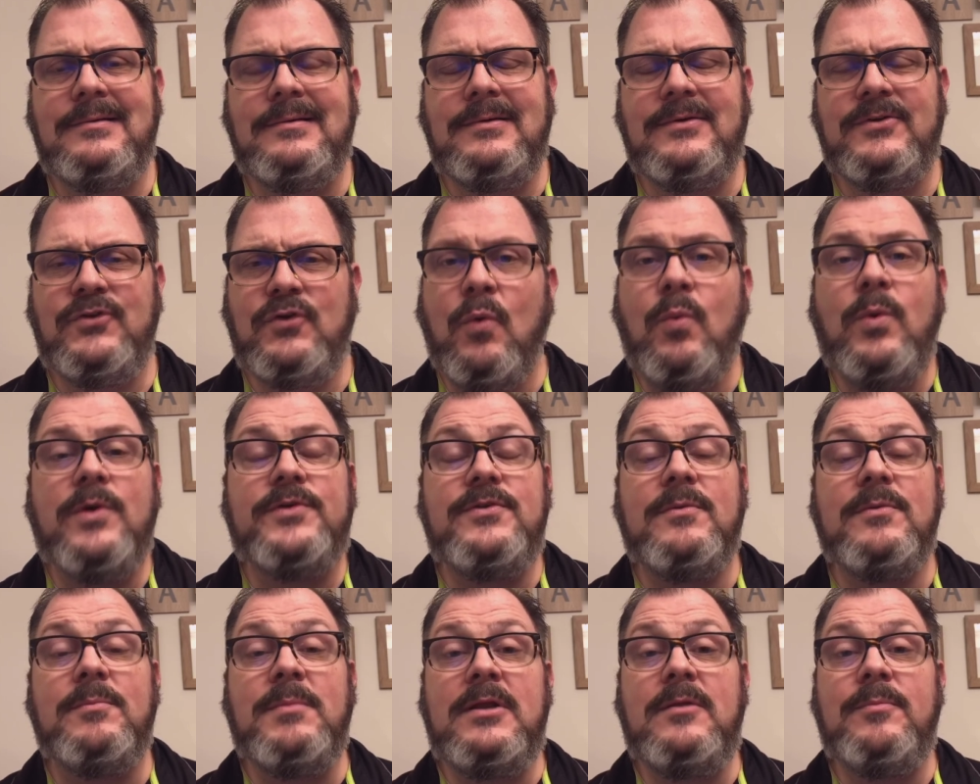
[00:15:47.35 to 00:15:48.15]
So what
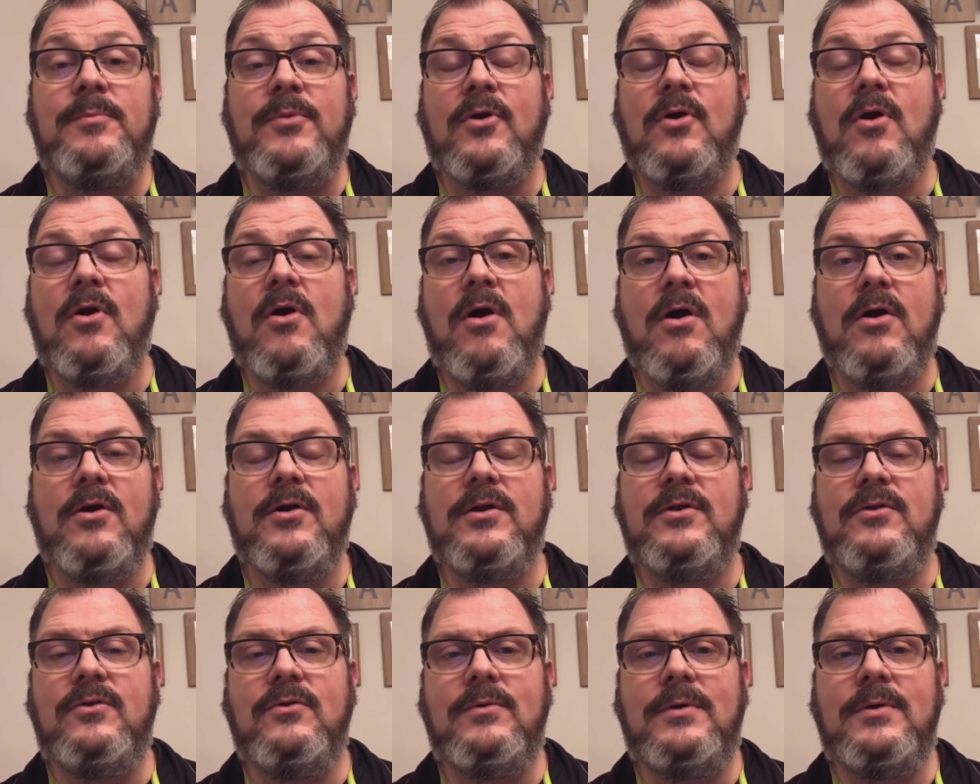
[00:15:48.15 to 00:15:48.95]
does it mean to put our heart
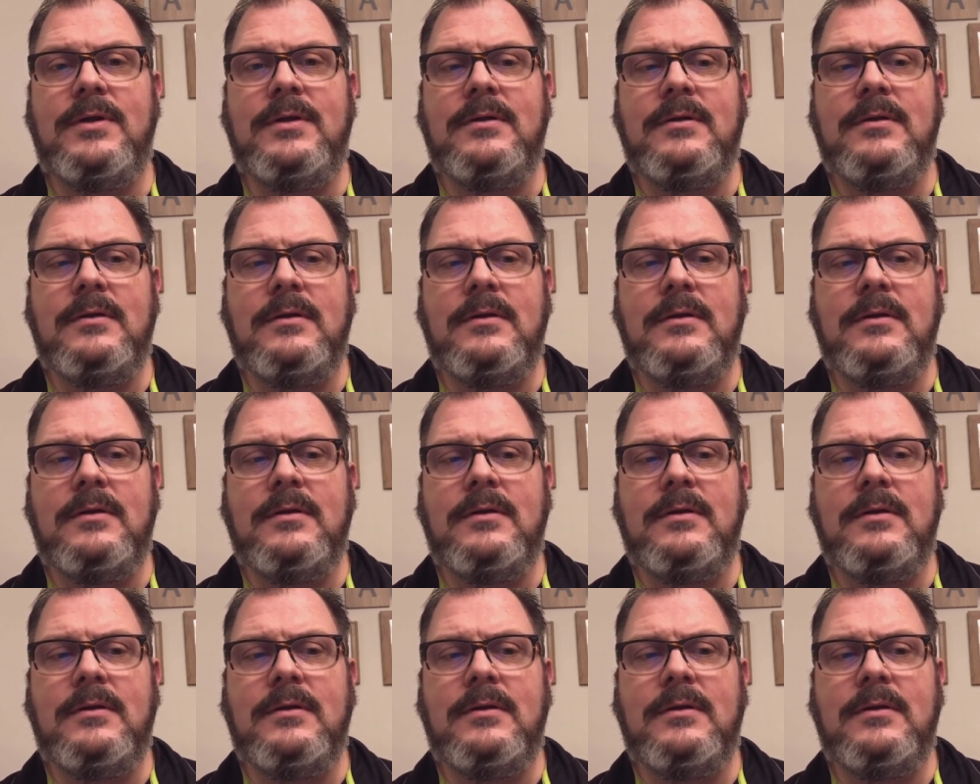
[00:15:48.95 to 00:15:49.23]
into it?